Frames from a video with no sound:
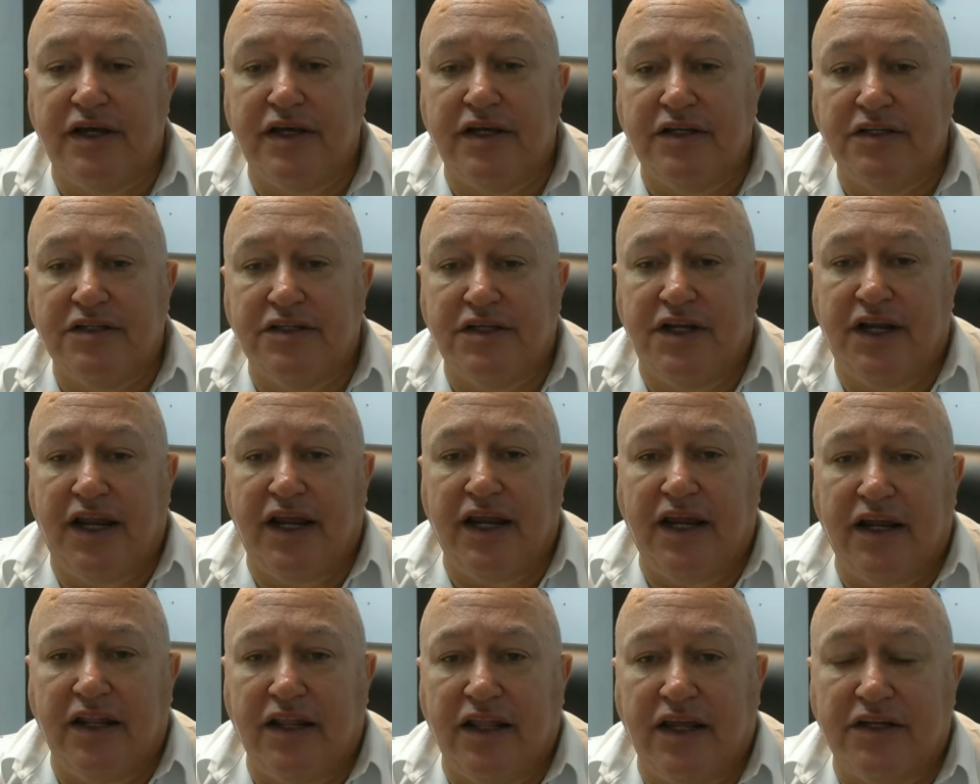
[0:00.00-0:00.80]
Today
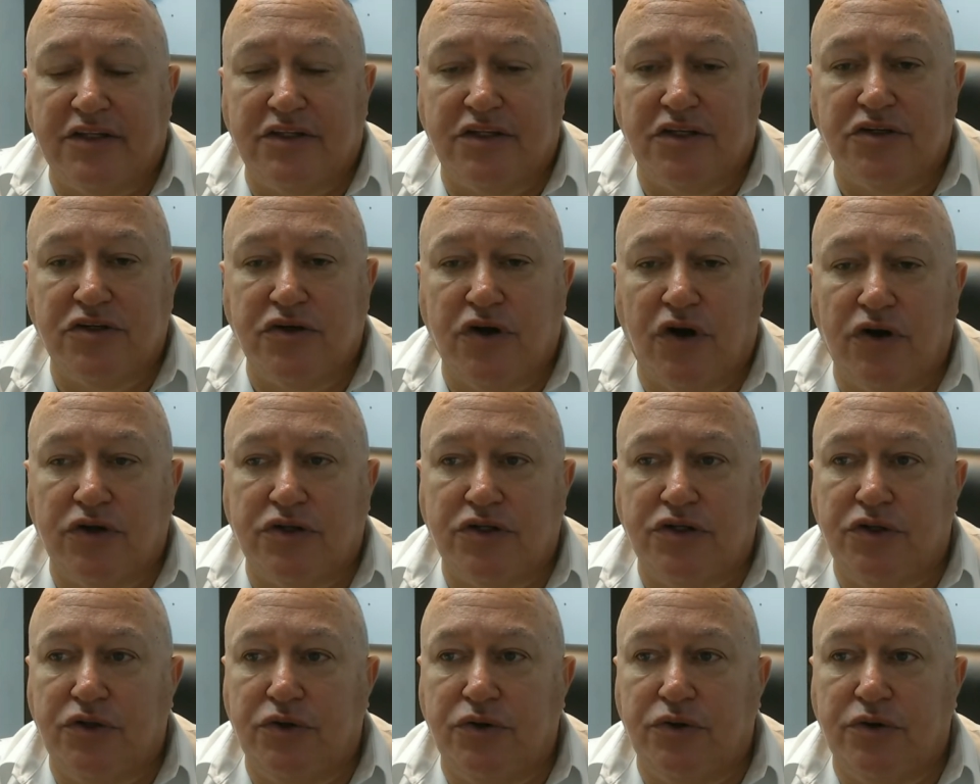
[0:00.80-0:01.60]
I'd like to talk to
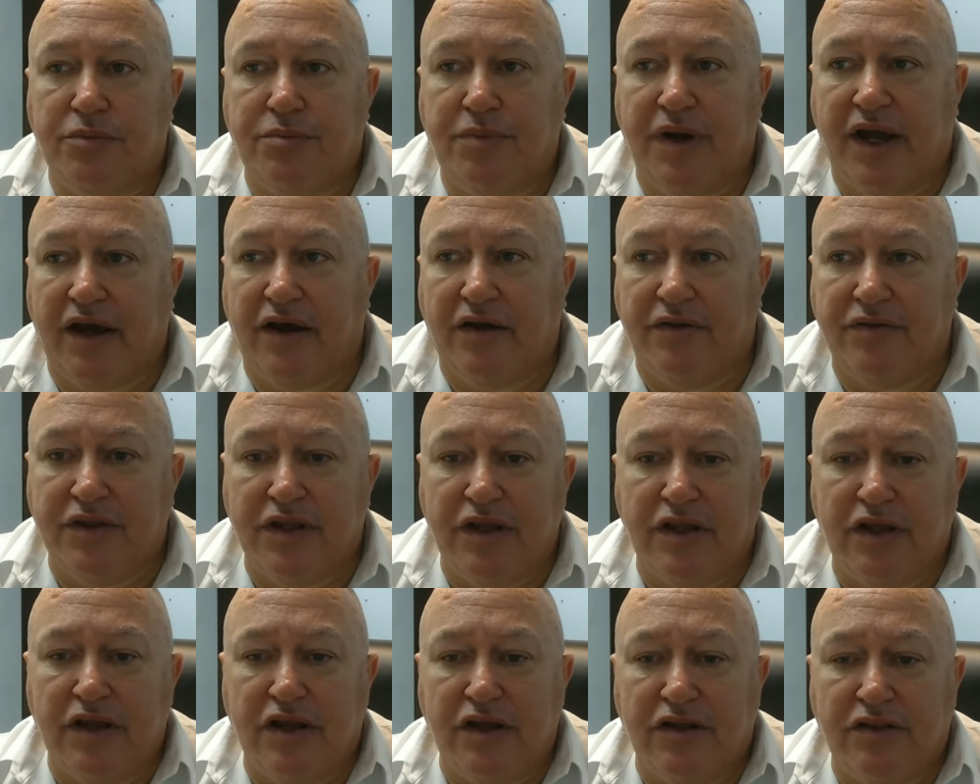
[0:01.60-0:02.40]
you about
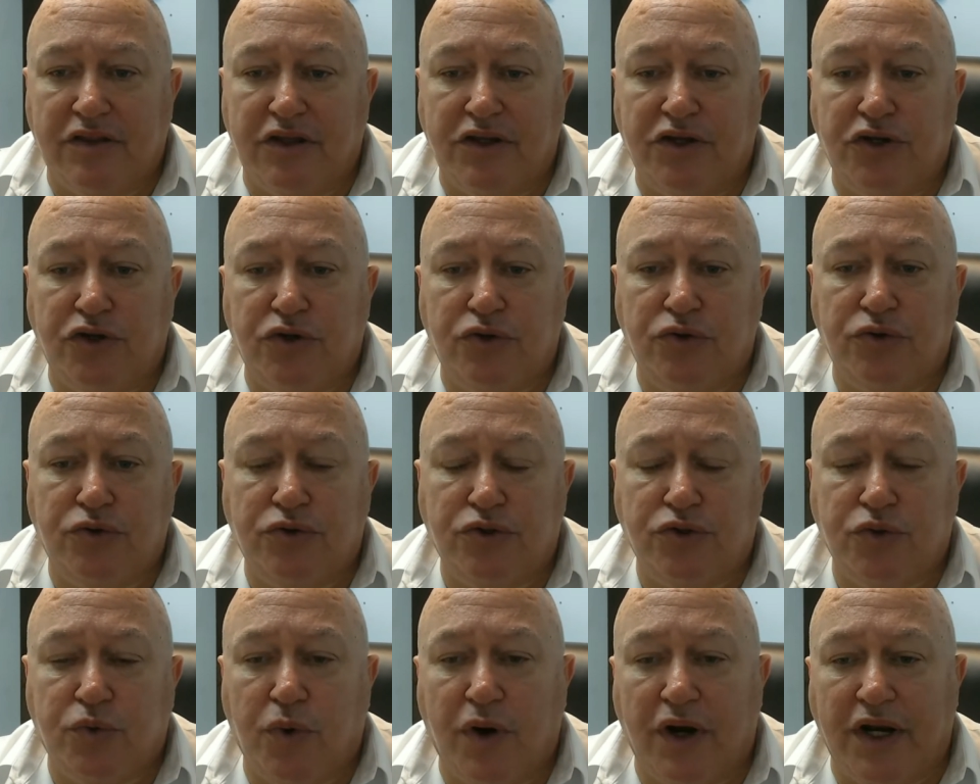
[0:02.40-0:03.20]
the new
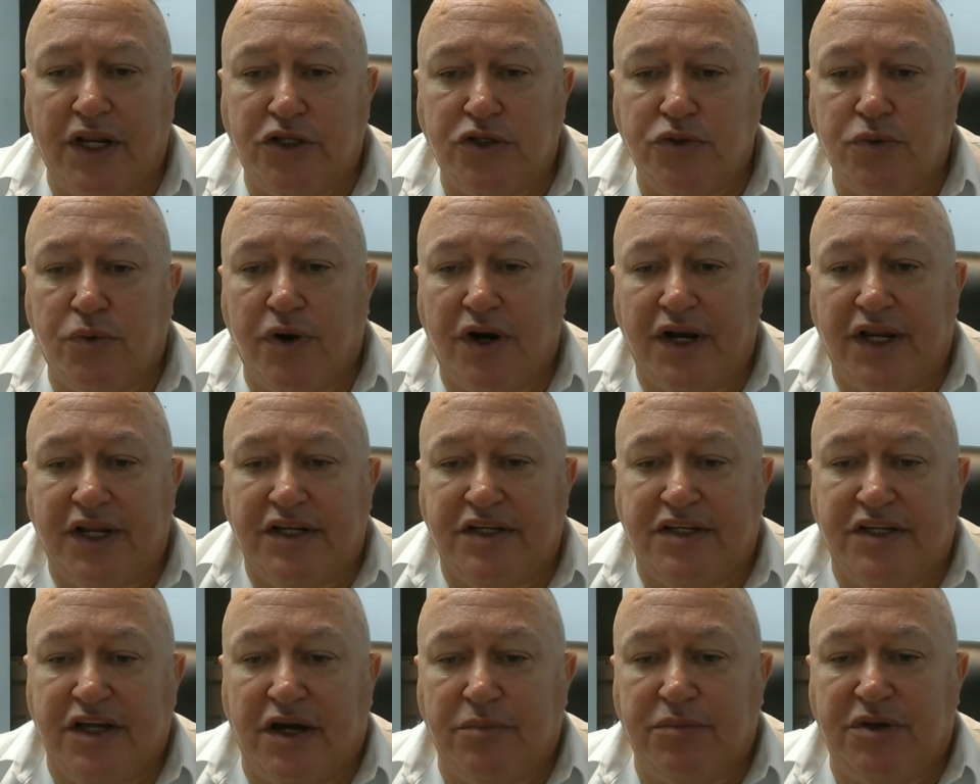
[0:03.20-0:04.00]
2020
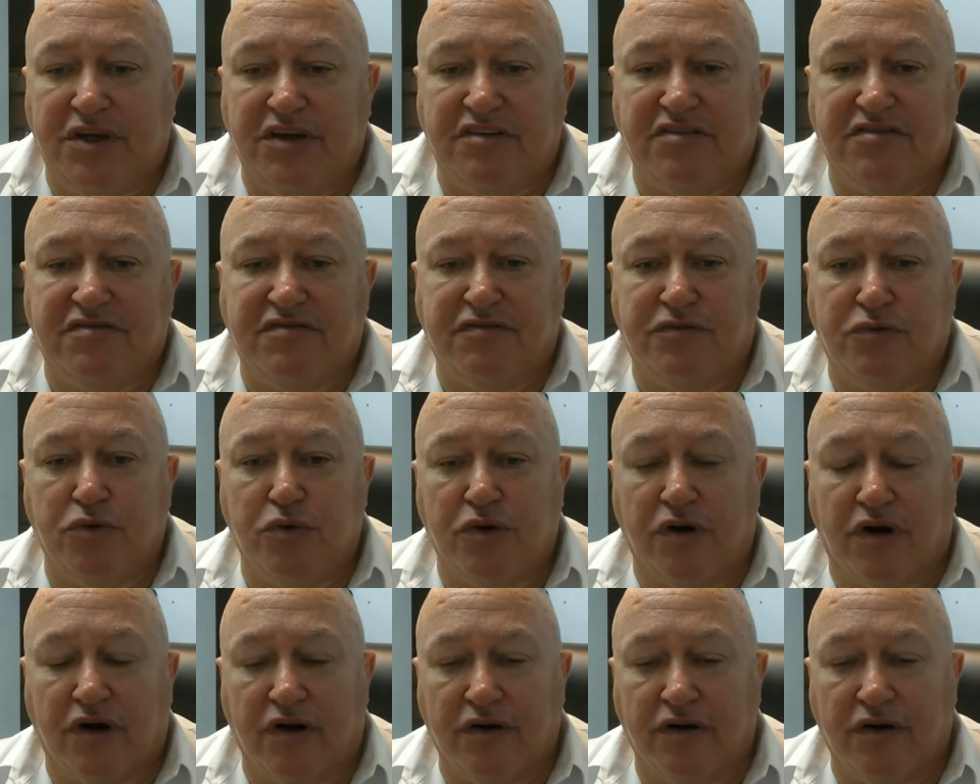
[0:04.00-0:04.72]
W4,